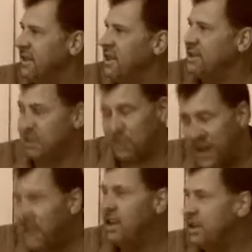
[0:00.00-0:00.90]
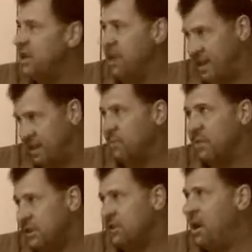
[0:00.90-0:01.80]
in the, to try to hitchhike to
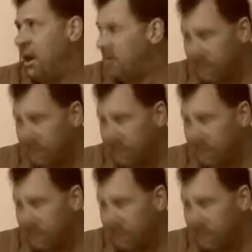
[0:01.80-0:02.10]
Woodstock.